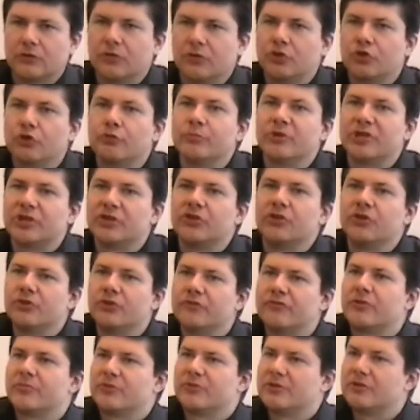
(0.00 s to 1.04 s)
whom he knew
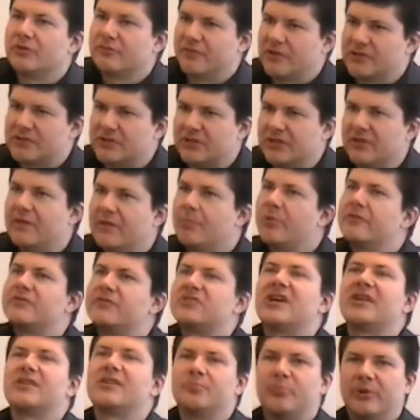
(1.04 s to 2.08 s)
from the university. They both
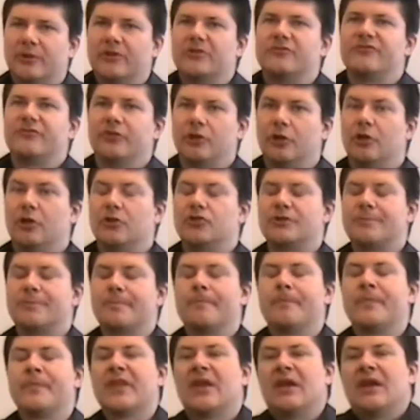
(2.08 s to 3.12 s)
studied Polish philology.
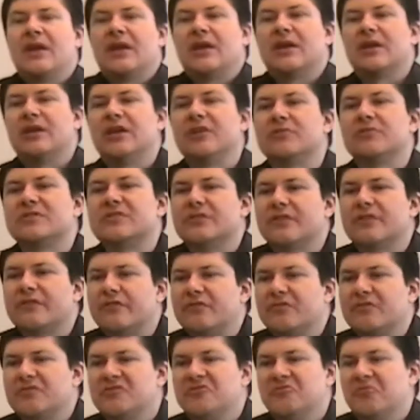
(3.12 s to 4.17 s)
It was in the
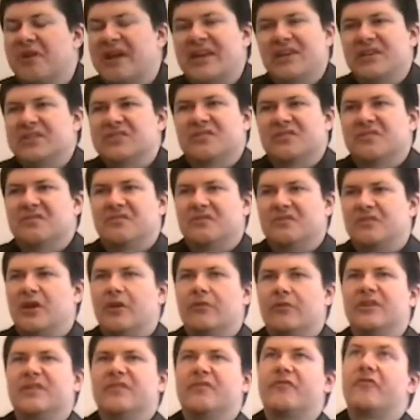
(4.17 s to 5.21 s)
20s, or,
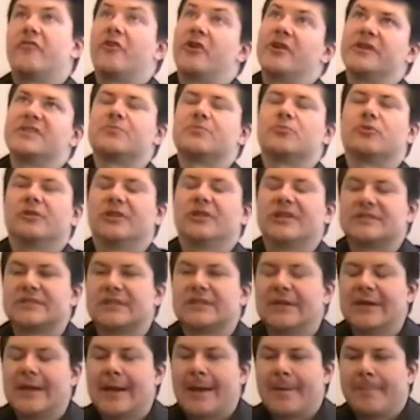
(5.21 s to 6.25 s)
no, in the 30s more or less.
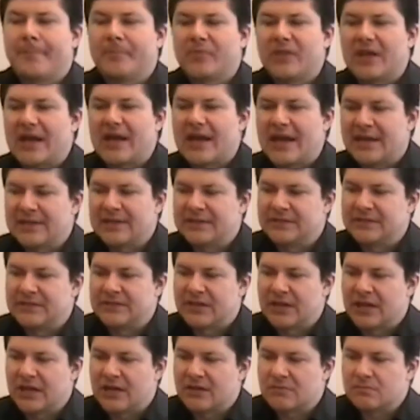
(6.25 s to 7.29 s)
And
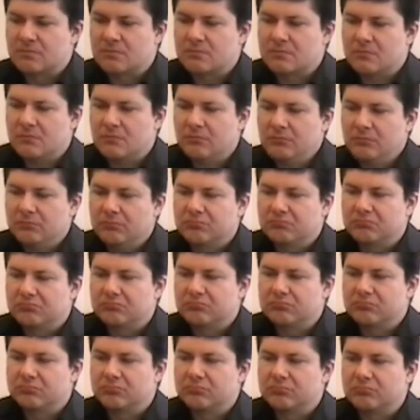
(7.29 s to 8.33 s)
uh,
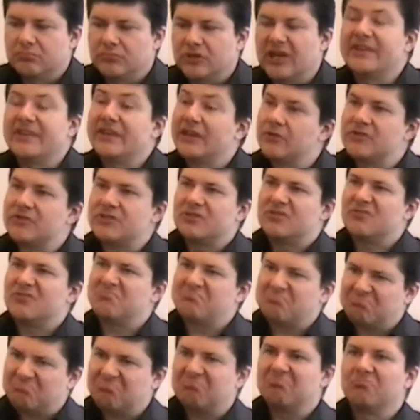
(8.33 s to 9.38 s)
and he was
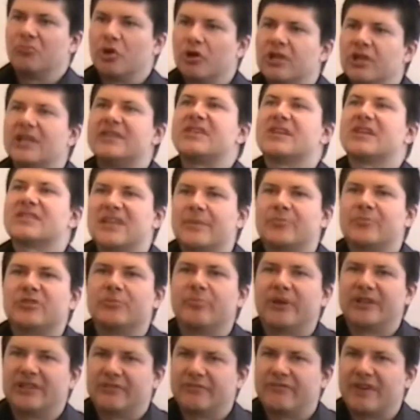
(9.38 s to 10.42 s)
more or less accepted
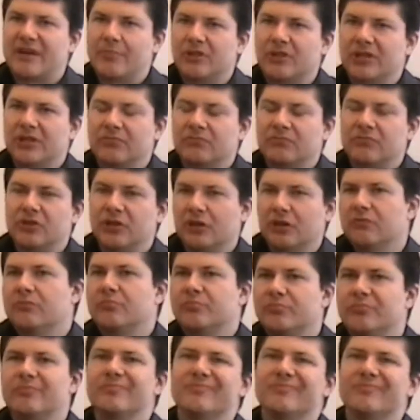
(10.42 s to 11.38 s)
by the family, you know,